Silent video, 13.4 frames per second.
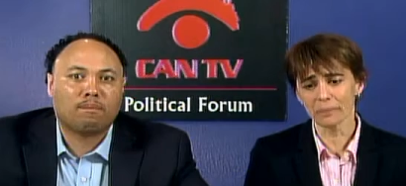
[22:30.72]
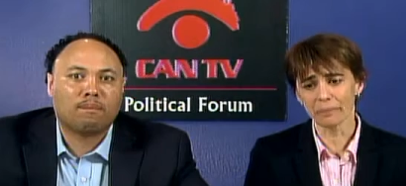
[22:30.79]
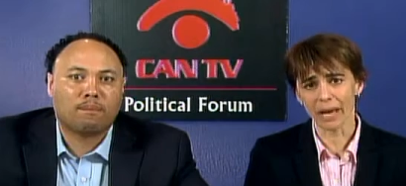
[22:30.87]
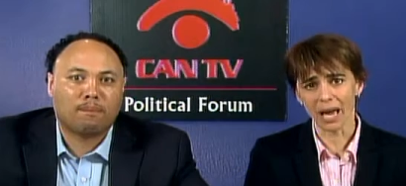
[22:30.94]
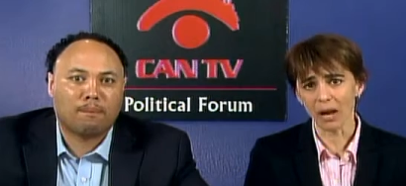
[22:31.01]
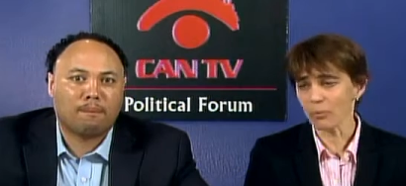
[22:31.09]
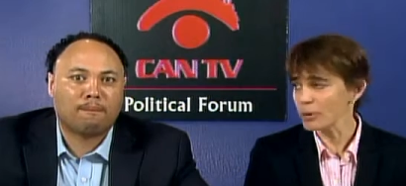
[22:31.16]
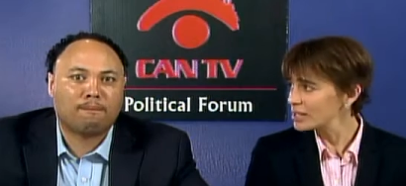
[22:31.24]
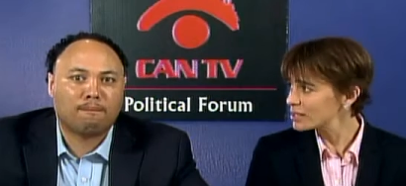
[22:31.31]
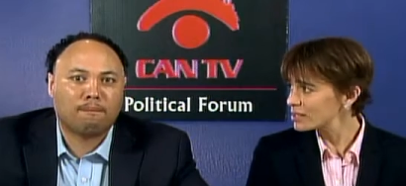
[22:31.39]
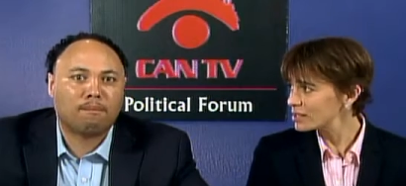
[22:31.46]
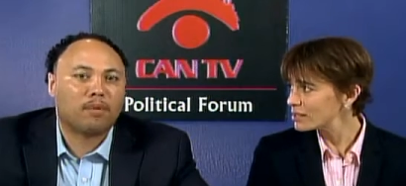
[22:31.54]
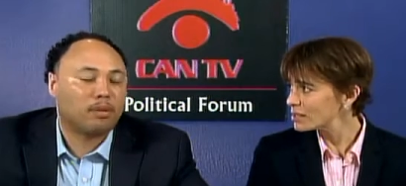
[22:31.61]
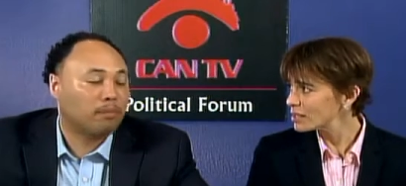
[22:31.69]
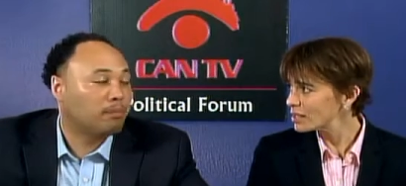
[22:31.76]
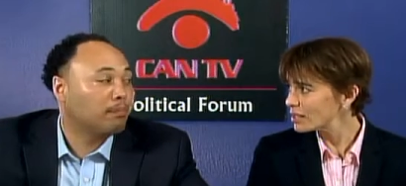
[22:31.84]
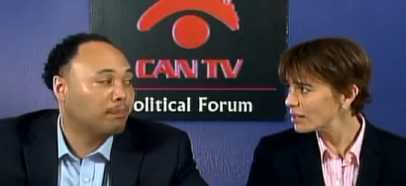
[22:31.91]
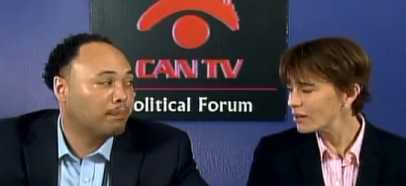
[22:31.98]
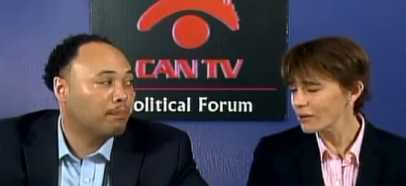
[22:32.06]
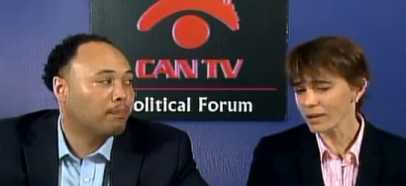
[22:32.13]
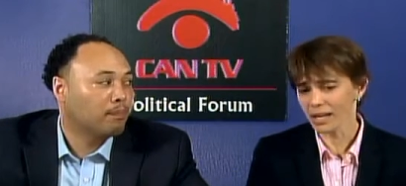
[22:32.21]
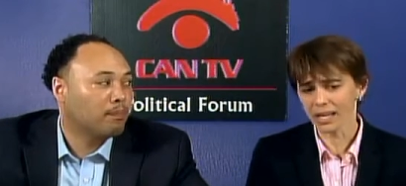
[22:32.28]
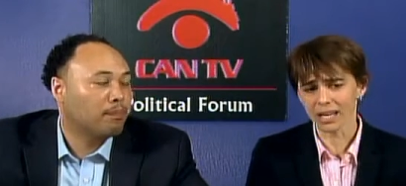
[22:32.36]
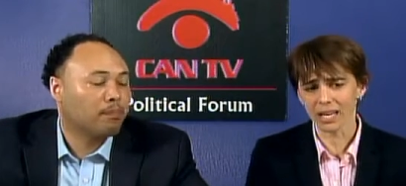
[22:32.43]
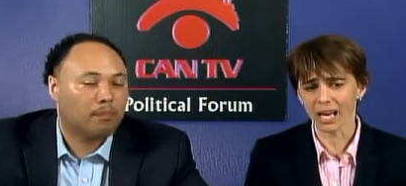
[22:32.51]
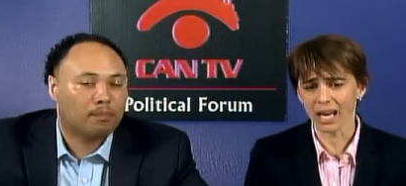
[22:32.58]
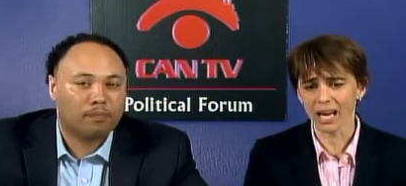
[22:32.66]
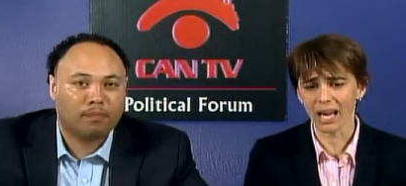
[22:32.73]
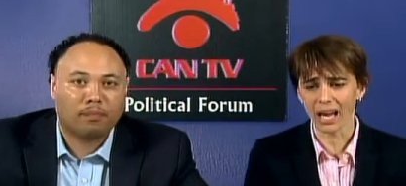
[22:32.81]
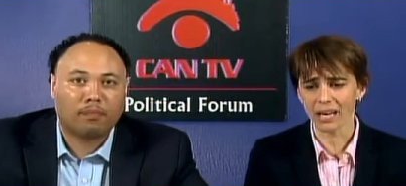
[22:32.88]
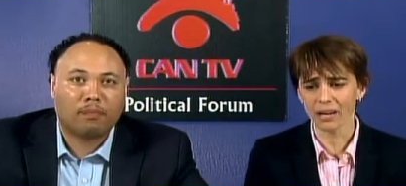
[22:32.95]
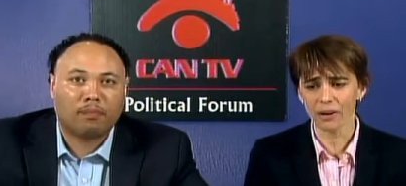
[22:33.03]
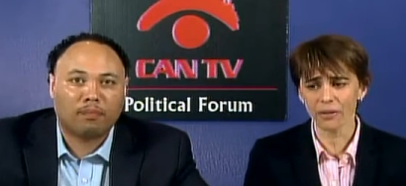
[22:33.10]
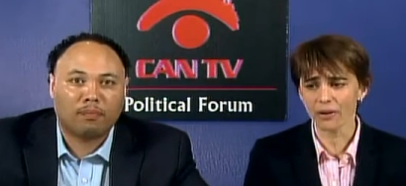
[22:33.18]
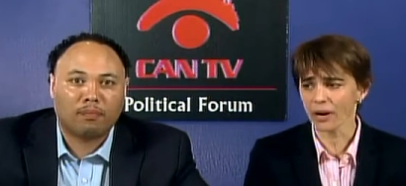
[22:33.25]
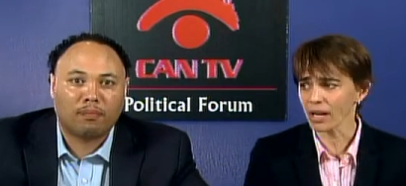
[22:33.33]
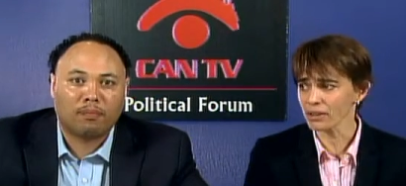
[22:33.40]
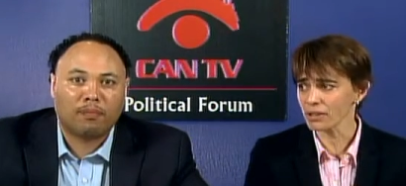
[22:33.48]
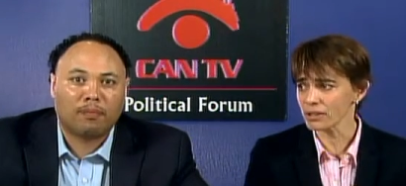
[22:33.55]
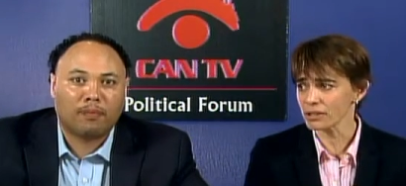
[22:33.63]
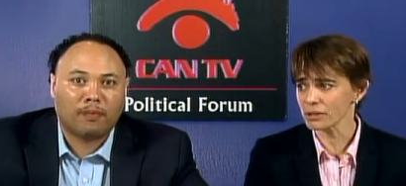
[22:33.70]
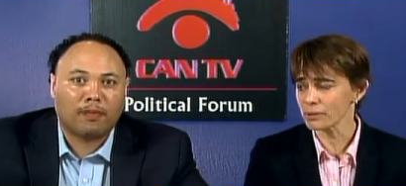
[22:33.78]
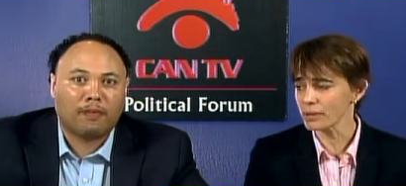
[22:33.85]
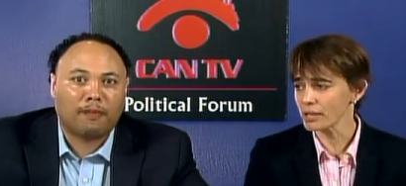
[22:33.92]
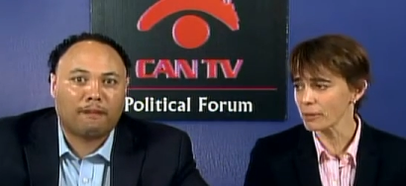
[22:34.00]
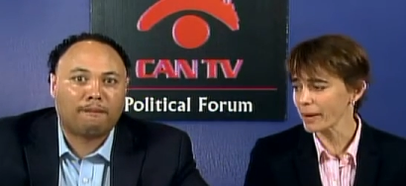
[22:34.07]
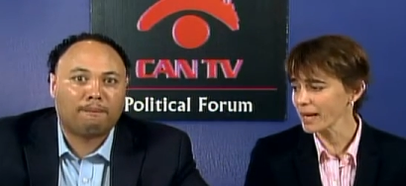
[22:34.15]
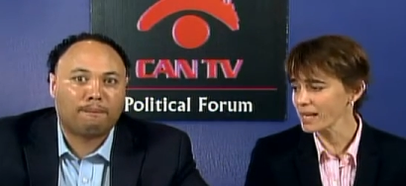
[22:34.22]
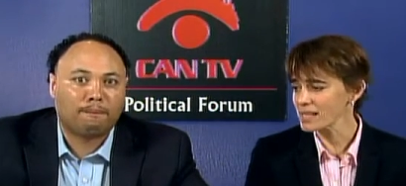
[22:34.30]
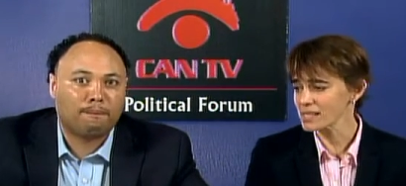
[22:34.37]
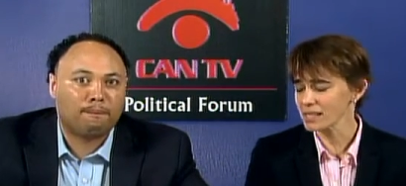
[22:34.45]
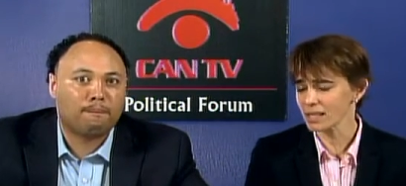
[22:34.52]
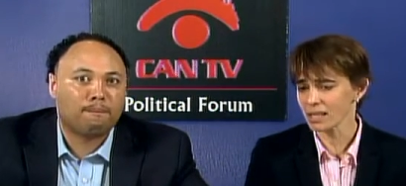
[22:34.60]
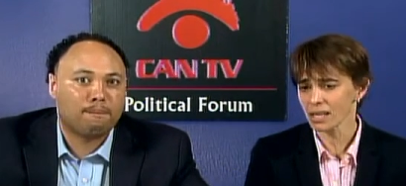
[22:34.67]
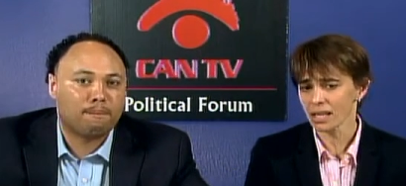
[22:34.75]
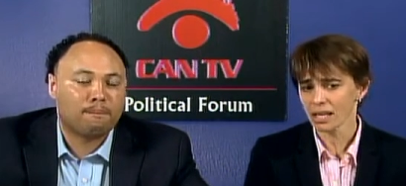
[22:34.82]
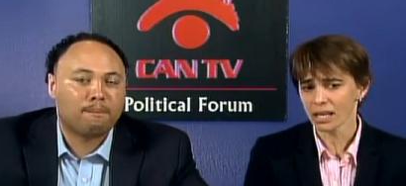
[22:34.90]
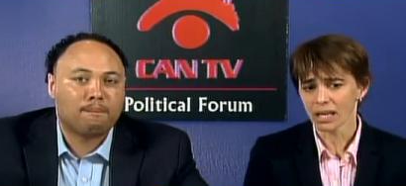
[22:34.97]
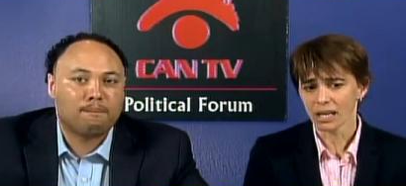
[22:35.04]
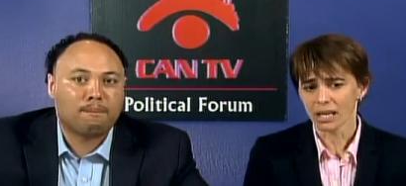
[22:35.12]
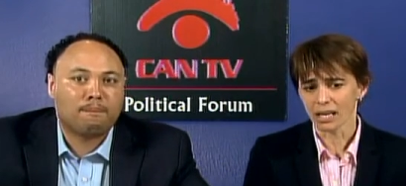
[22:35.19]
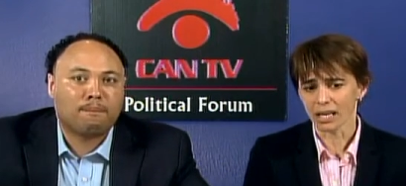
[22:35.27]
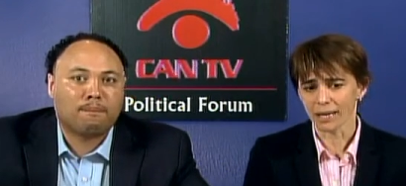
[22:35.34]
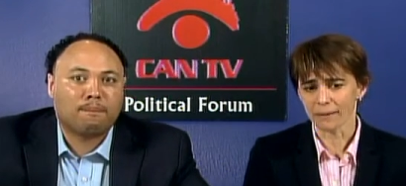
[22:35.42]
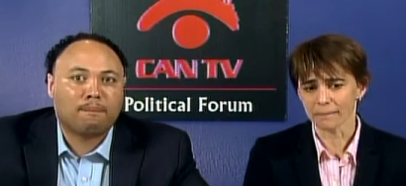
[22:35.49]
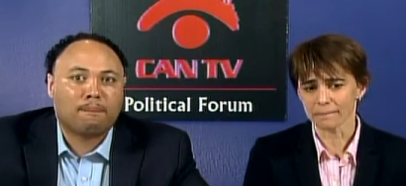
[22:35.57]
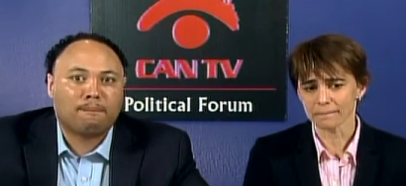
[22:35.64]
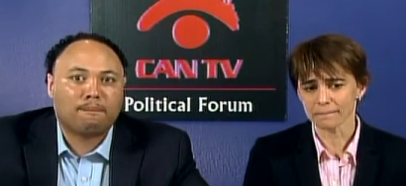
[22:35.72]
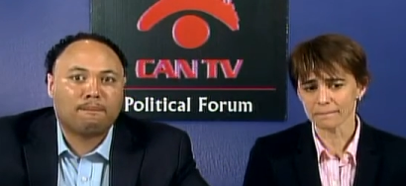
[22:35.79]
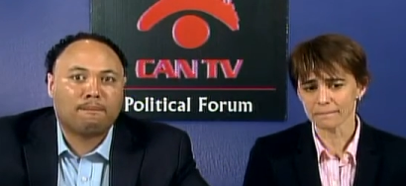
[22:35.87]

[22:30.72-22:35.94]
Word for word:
Speaker 1: a bad winter, you know, and I, I know they're out there doing their best. And, um,